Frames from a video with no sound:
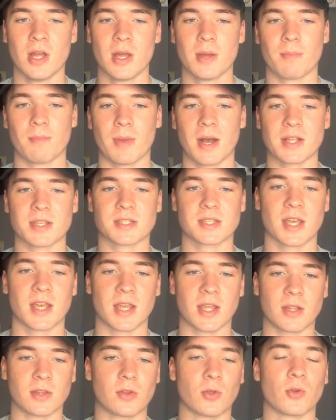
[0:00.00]
Man
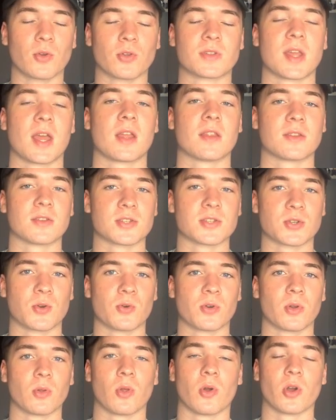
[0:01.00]
City do tend to
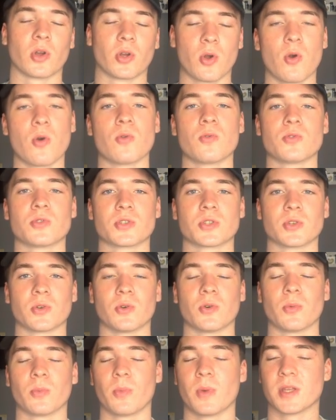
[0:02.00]
score a lot of goals,
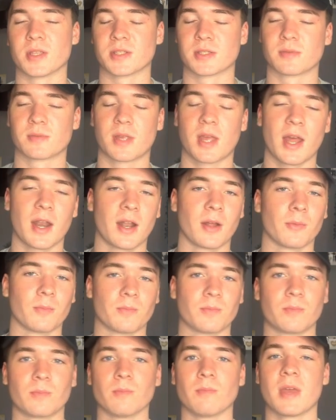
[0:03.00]
so it's kind of
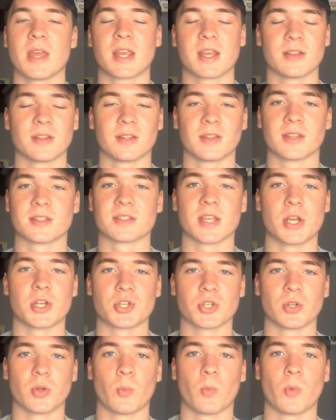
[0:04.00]
making the
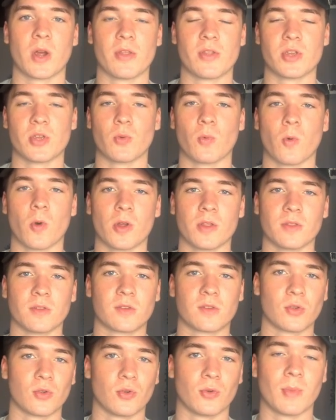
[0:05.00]
decision on whether you
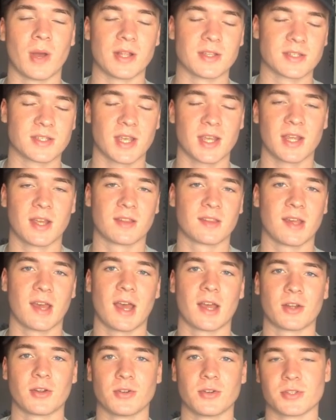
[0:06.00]
want two Man City
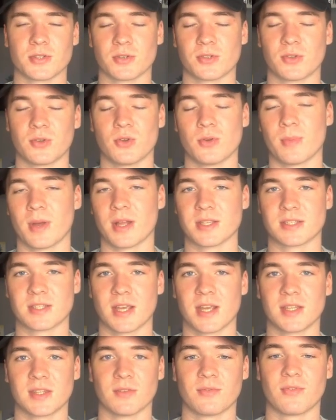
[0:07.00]
attackers or two Man
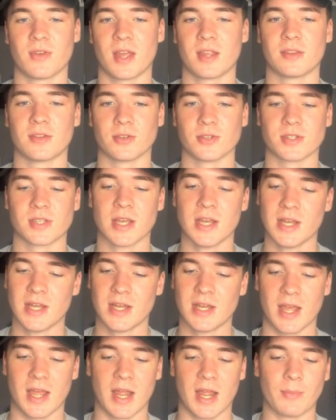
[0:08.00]
City defenders.
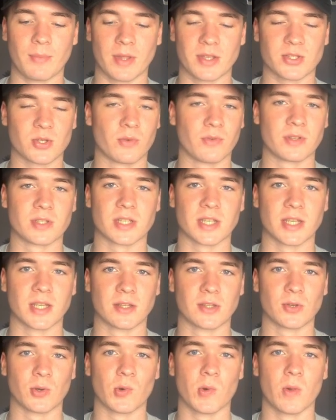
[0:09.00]
That's obviously
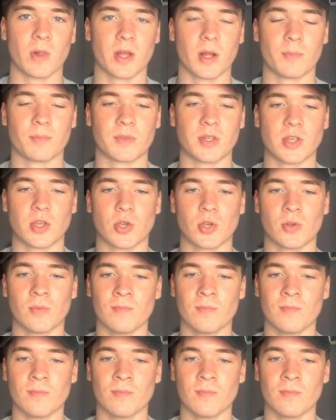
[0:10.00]
totally up to you.